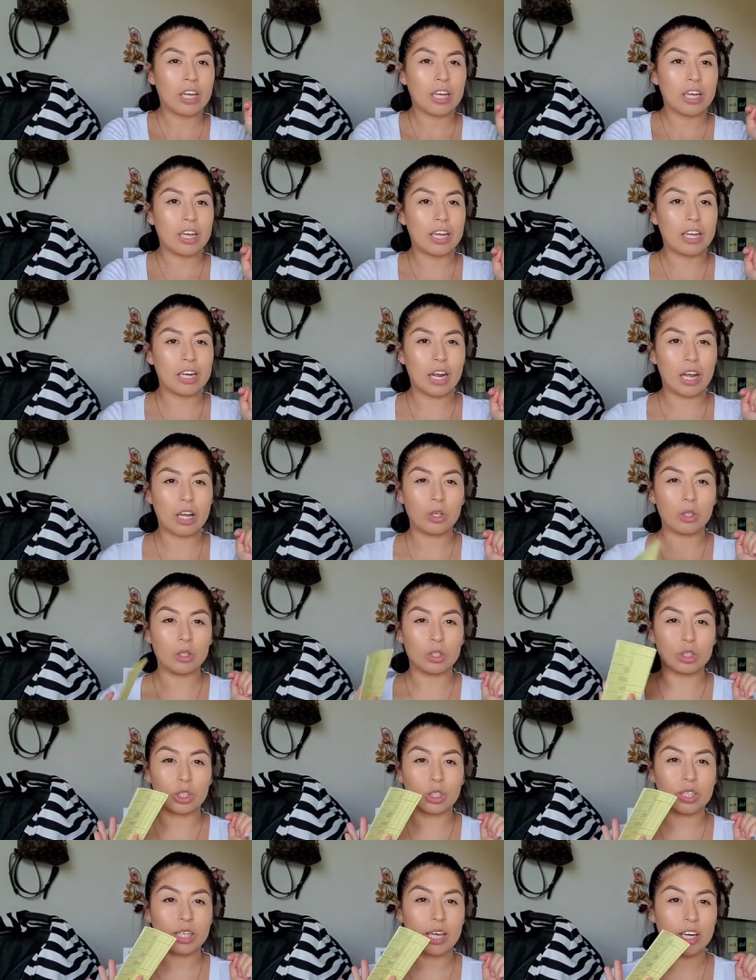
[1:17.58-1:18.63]
And I
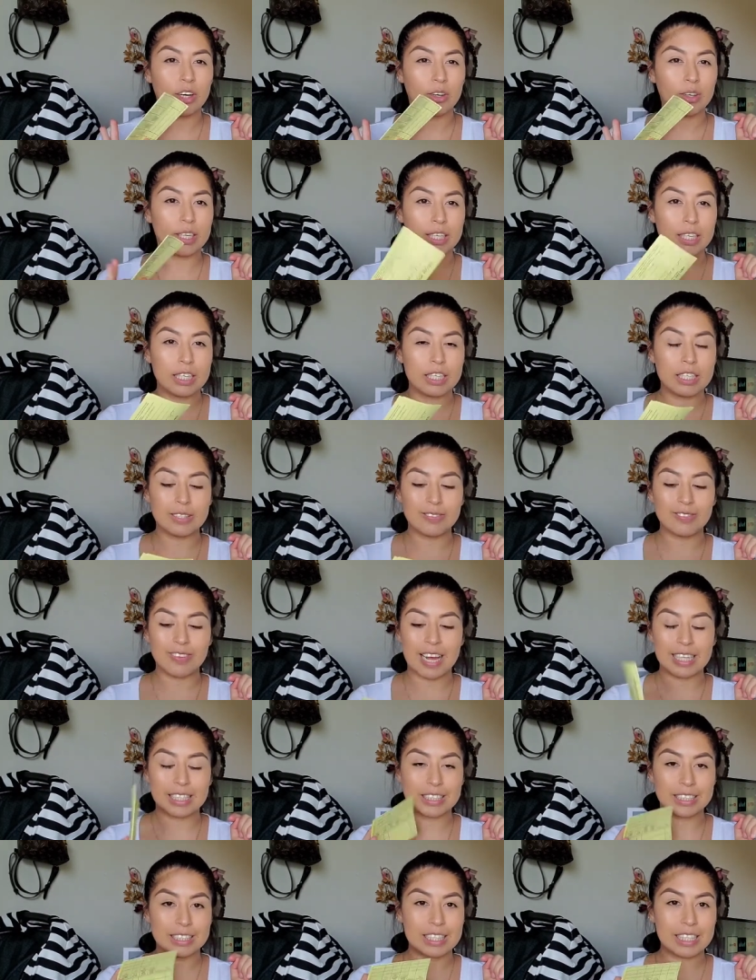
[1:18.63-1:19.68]
also carry his
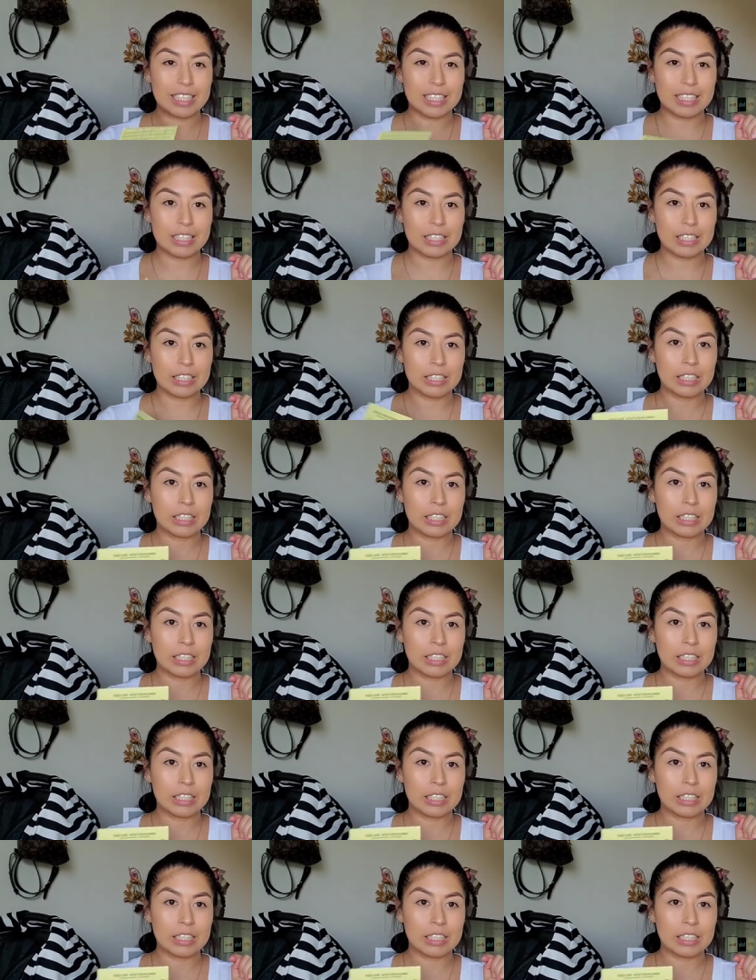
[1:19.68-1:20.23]
vaccine